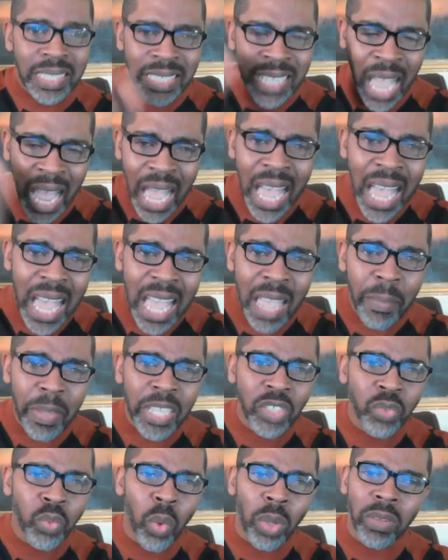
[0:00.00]
Time
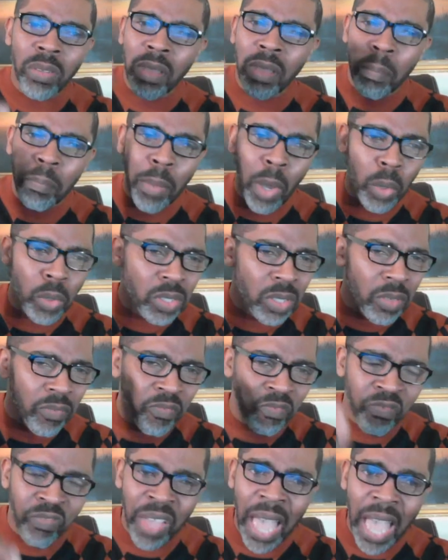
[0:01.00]
is one of the most
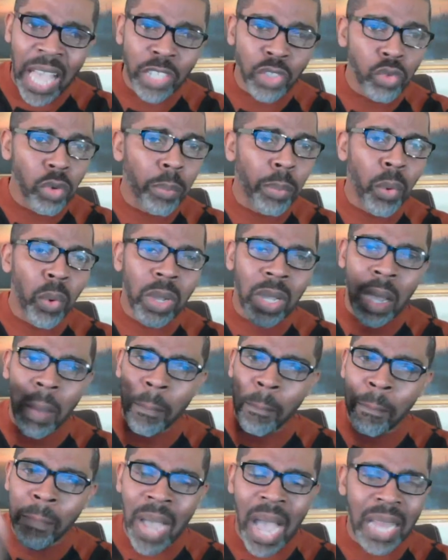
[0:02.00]
valuable
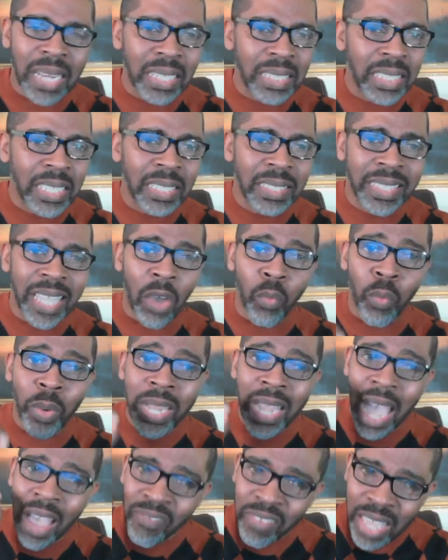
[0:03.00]
commodities that
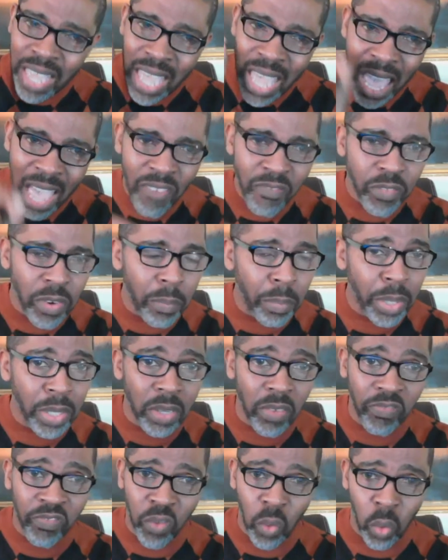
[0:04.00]
we have ever
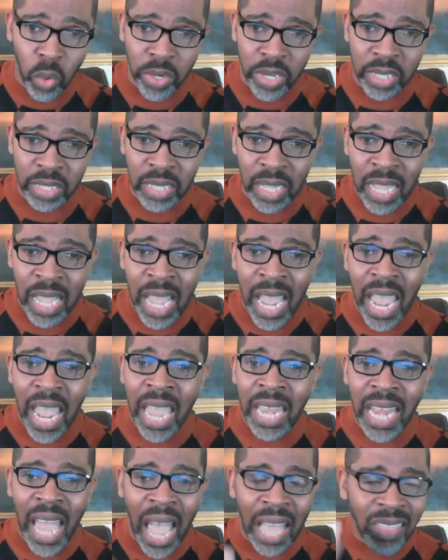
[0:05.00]
been afforded.
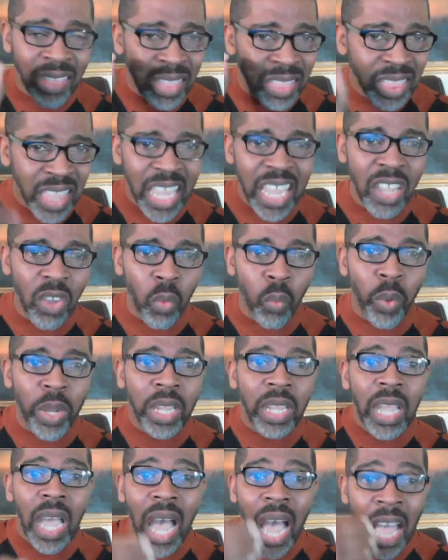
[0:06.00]
And I think
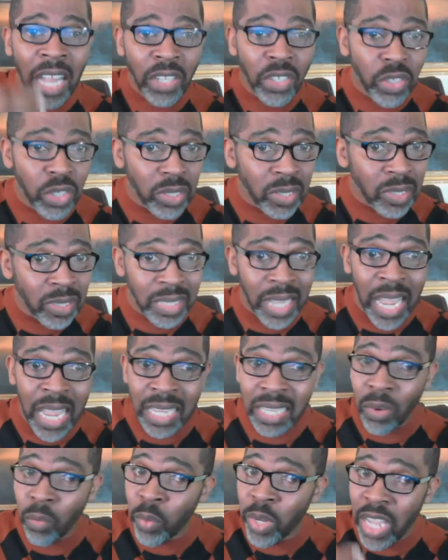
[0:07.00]
we
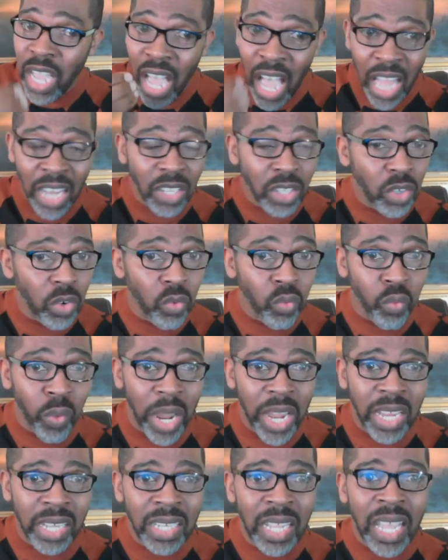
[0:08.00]
understate, we
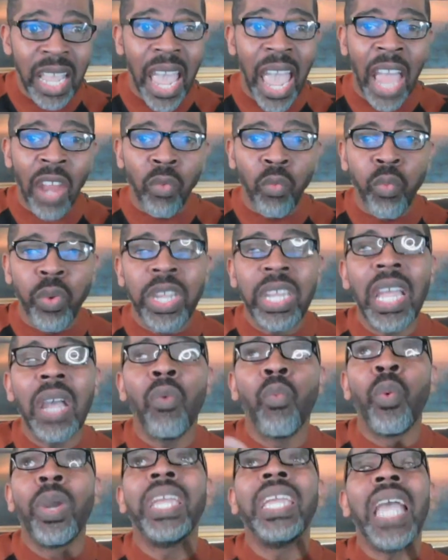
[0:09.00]
underrate, and we,
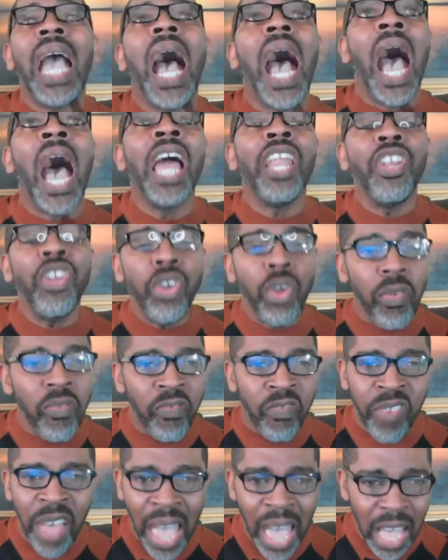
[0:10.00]
we
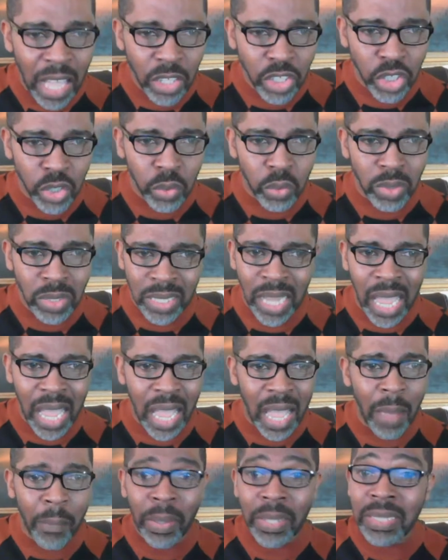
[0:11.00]
undervalue
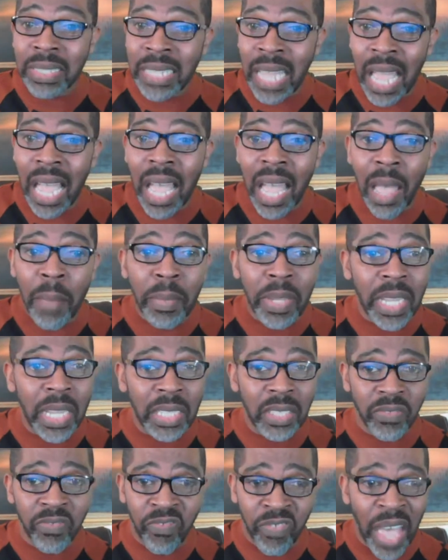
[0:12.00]
time, but time
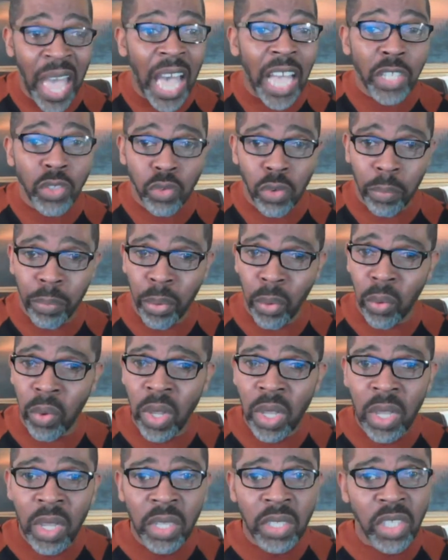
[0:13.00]
is
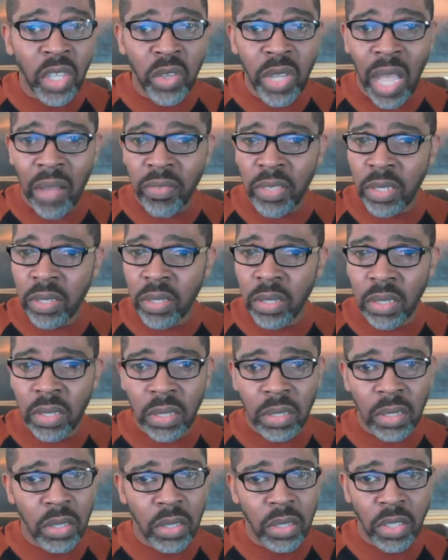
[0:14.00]
valuable. So you have to
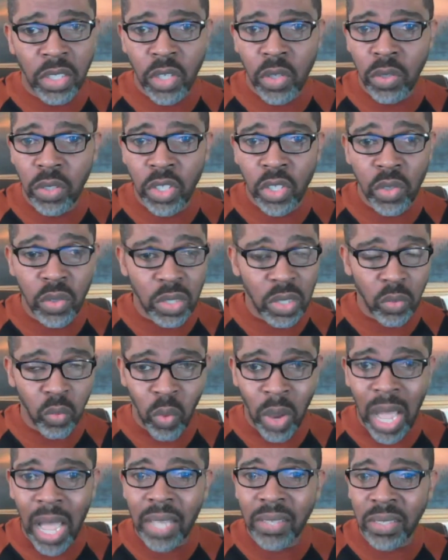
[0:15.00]
you, use it
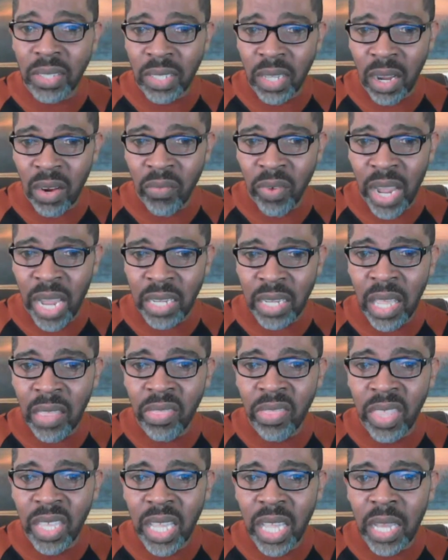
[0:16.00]
wisely. All right.
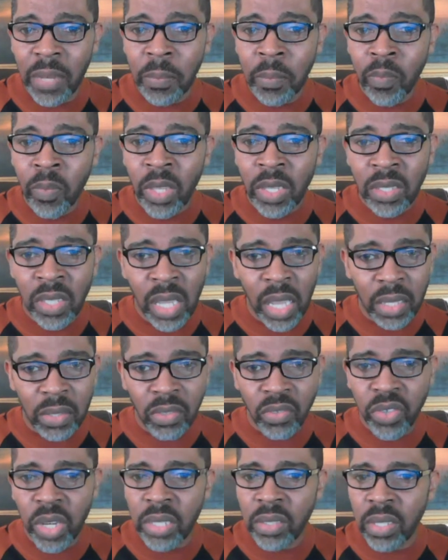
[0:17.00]
And then,
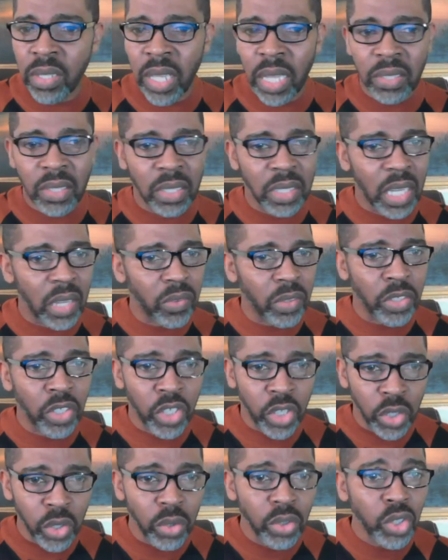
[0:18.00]
yes, Tracy, that's another.
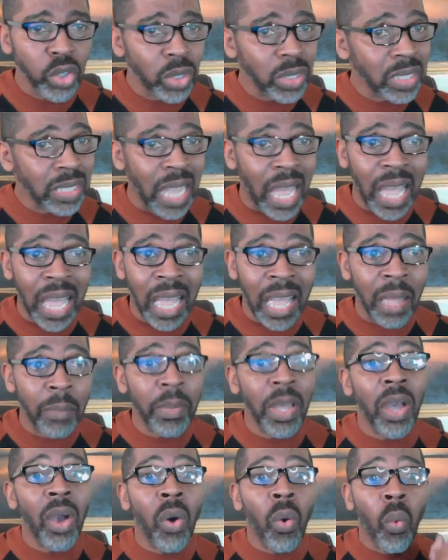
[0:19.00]
Use your
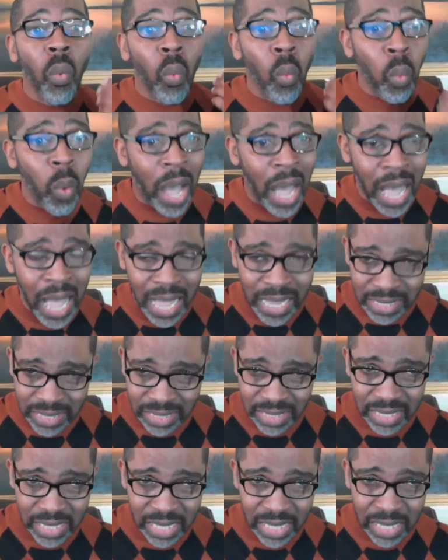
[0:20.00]
time
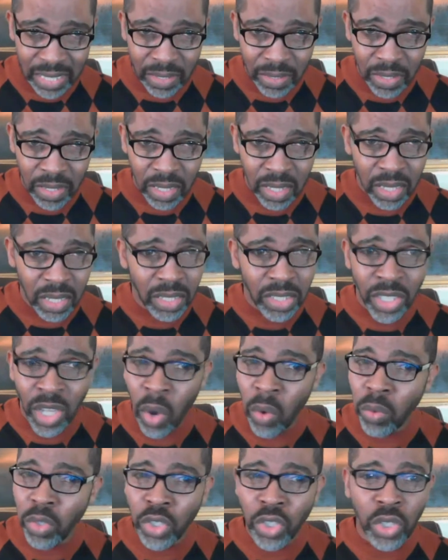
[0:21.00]
wisely.
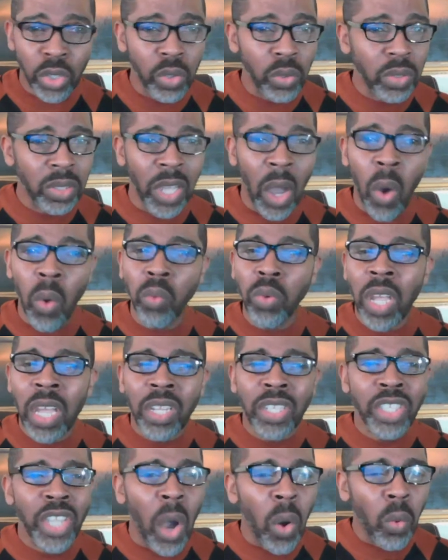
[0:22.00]
Don't you don't
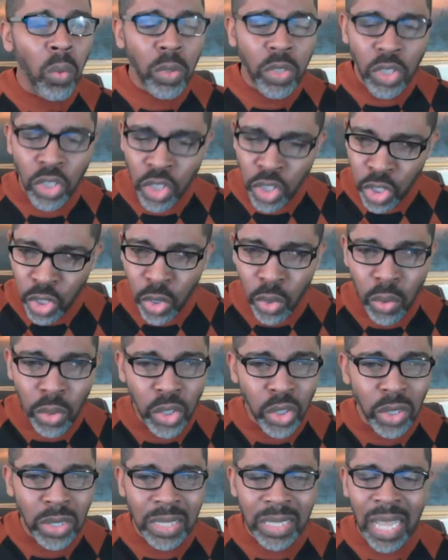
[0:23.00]
don't
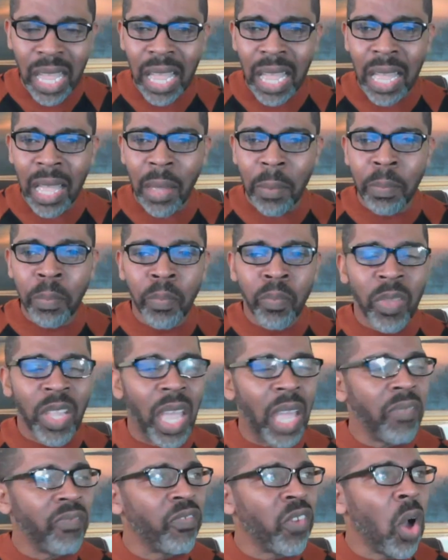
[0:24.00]
use your time
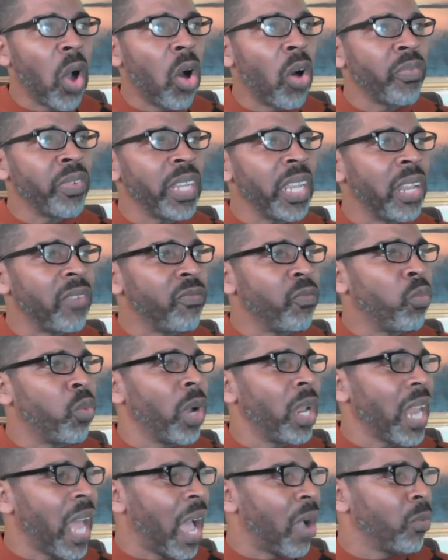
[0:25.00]
involved in
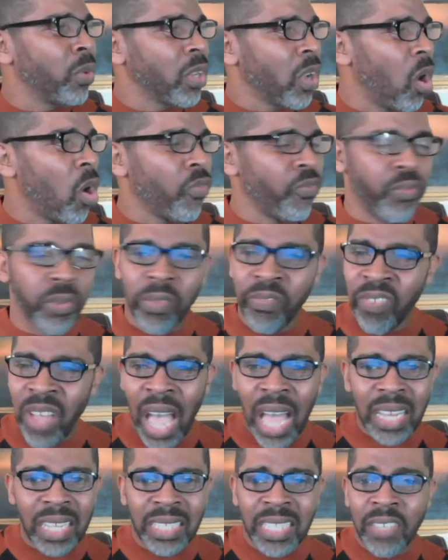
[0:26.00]
what I would call
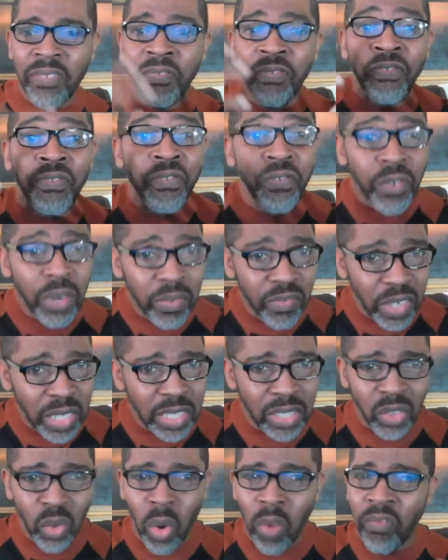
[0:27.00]
frivolity,
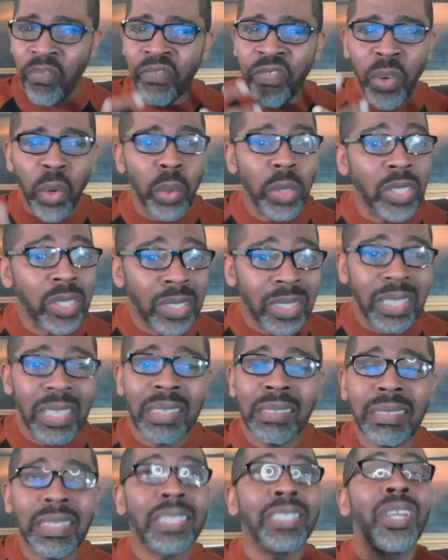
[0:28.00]
frivolous or foolish
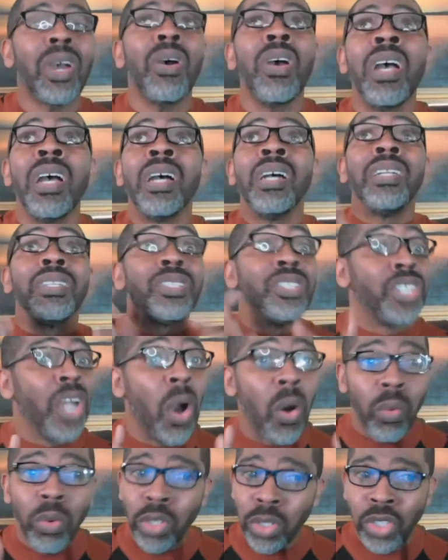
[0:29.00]
things. Don't
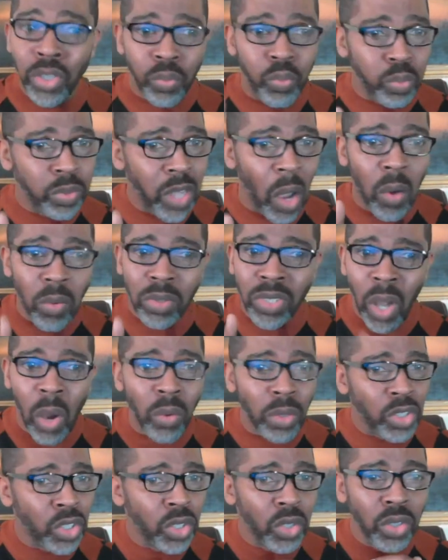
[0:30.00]
don't don't
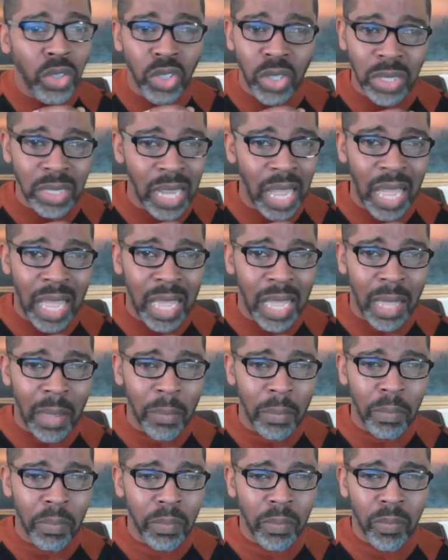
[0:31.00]
don't use your
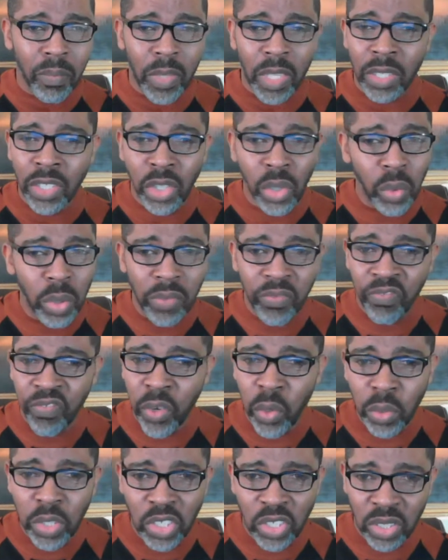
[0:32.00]
time doing
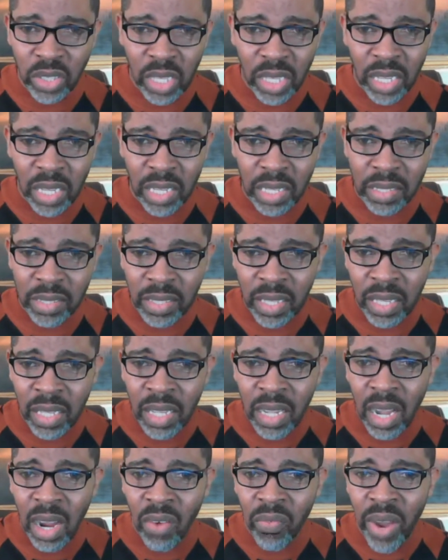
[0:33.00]
foolish things
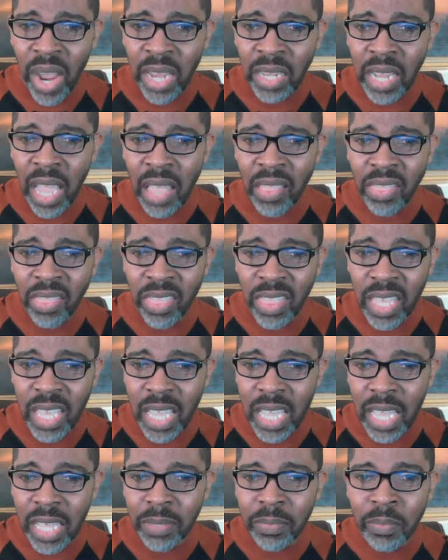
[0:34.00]
all right. And
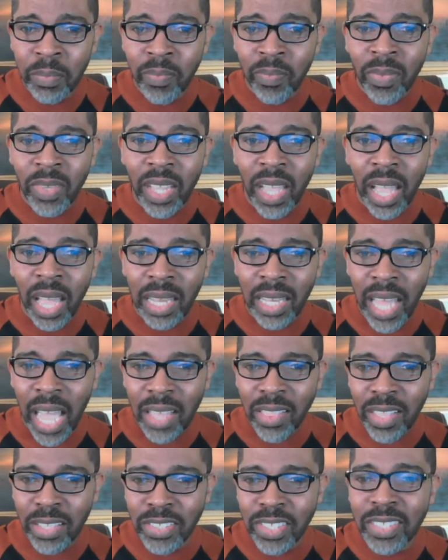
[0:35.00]
then I
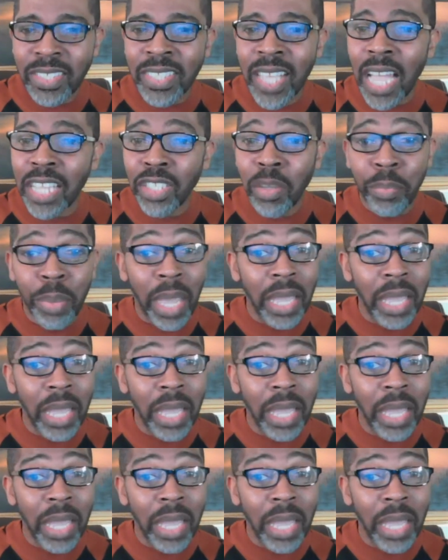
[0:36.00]
like this. Sonia